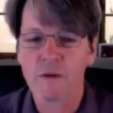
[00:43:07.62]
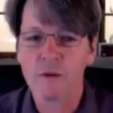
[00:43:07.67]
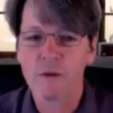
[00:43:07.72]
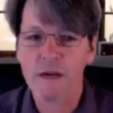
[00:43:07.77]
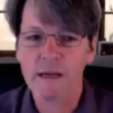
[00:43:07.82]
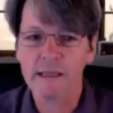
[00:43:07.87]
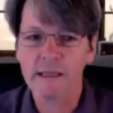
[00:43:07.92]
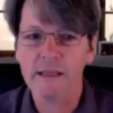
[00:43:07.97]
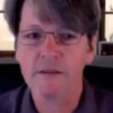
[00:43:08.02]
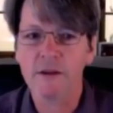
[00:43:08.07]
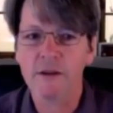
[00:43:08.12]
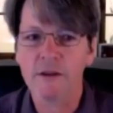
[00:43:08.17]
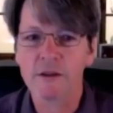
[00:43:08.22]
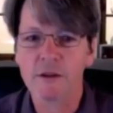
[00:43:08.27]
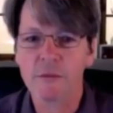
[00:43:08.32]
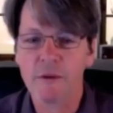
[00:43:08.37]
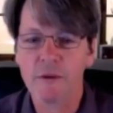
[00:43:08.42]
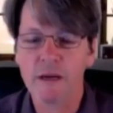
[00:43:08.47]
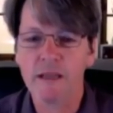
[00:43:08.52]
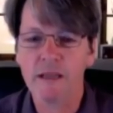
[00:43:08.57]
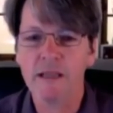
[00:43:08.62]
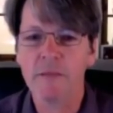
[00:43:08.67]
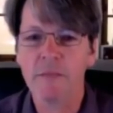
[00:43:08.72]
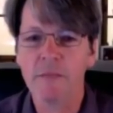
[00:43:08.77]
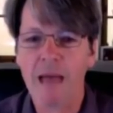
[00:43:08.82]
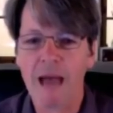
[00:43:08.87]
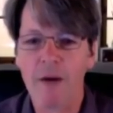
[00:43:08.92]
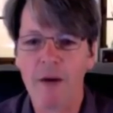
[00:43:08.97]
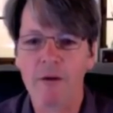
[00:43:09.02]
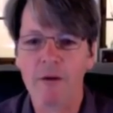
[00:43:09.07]
So really, those are
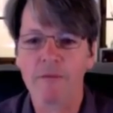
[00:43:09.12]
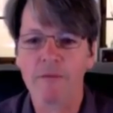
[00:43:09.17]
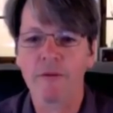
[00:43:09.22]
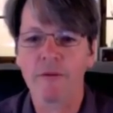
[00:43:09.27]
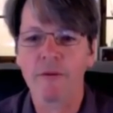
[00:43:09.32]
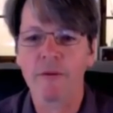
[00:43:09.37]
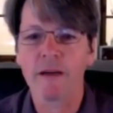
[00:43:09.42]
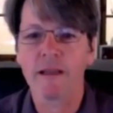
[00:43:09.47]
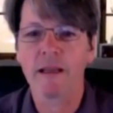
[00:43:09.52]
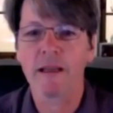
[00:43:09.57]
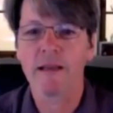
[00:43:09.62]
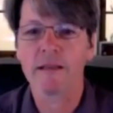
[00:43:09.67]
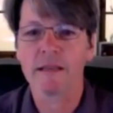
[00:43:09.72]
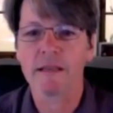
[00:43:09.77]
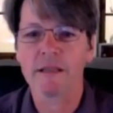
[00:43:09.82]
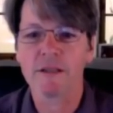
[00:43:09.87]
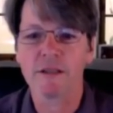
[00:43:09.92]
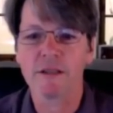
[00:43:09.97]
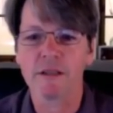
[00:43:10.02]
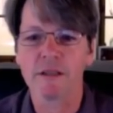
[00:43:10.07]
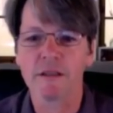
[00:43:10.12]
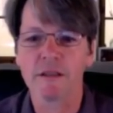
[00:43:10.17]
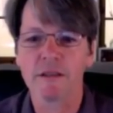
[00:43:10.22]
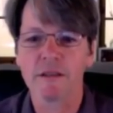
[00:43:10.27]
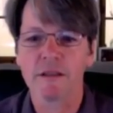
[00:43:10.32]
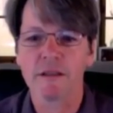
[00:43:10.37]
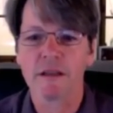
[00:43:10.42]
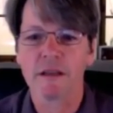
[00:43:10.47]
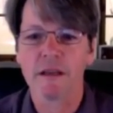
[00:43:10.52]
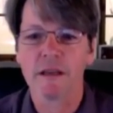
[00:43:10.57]
really powerful
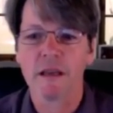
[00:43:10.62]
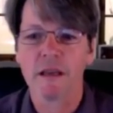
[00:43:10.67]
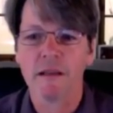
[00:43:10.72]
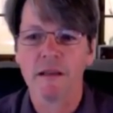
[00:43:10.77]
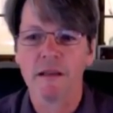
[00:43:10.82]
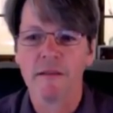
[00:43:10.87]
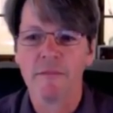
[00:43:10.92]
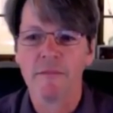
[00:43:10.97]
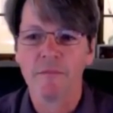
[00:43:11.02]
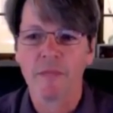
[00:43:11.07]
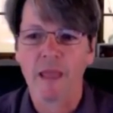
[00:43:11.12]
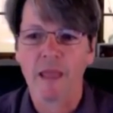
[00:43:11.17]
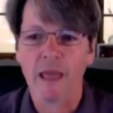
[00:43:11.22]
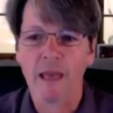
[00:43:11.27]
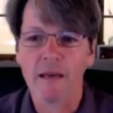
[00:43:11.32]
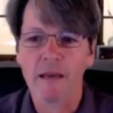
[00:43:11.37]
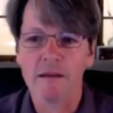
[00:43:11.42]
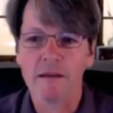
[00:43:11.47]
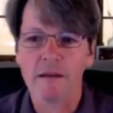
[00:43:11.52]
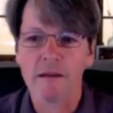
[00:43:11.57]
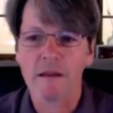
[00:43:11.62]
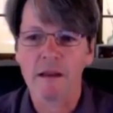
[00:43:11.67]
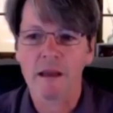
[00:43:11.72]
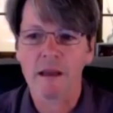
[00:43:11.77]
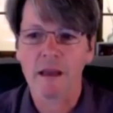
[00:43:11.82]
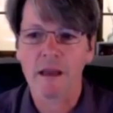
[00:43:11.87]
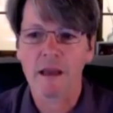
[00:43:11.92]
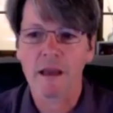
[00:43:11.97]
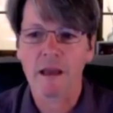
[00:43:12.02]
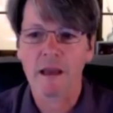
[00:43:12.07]
realizations. And
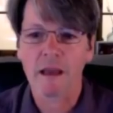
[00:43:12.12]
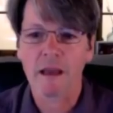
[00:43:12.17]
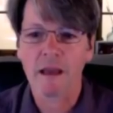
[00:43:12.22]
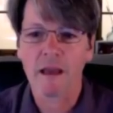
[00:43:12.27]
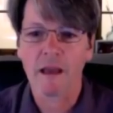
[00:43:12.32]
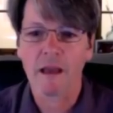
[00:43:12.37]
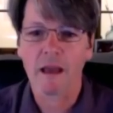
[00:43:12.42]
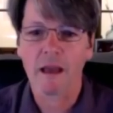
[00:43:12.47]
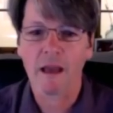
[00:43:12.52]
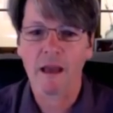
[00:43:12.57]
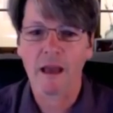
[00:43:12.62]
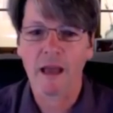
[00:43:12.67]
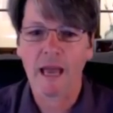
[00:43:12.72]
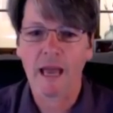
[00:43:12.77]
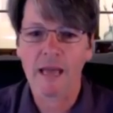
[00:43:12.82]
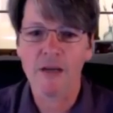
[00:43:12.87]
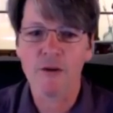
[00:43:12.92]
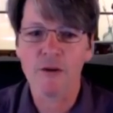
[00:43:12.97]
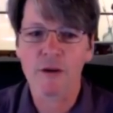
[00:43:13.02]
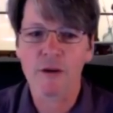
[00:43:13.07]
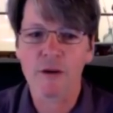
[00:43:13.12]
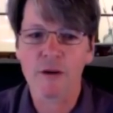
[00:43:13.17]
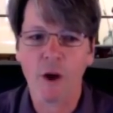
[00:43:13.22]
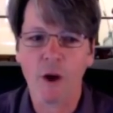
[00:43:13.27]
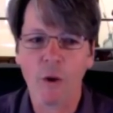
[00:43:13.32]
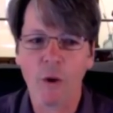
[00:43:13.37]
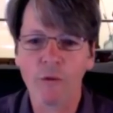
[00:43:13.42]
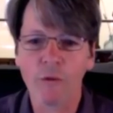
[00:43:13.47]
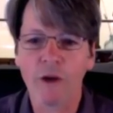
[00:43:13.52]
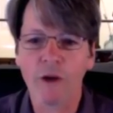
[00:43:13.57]
you
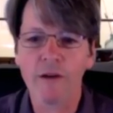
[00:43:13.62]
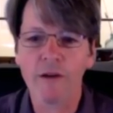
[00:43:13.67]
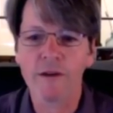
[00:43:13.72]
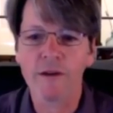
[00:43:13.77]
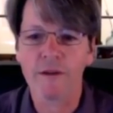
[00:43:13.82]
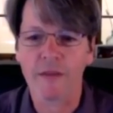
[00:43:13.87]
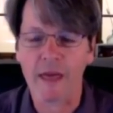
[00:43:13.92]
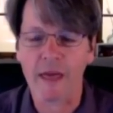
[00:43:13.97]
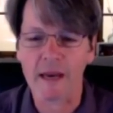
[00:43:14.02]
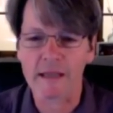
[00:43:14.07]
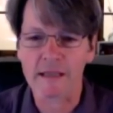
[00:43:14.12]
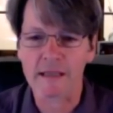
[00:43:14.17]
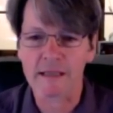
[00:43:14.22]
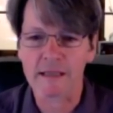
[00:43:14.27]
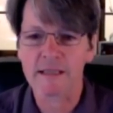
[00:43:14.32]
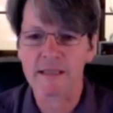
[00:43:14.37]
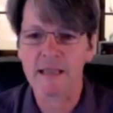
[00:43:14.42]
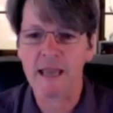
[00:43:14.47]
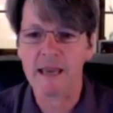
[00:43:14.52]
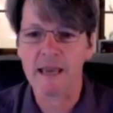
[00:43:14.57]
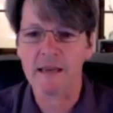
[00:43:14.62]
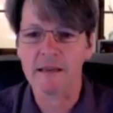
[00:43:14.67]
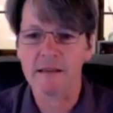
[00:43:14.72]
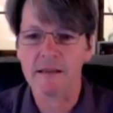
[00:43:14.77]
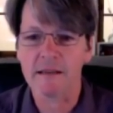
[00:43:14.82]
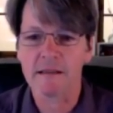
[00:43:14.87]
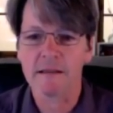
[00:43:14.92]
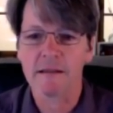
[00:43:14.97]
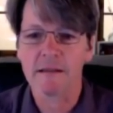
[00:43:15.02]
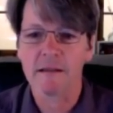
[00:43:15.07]
can hold on to that as a
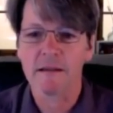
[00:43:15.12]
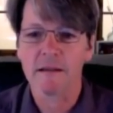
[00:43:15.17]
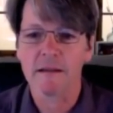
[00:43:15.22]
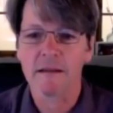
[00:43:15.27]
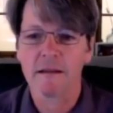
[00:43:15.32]
state.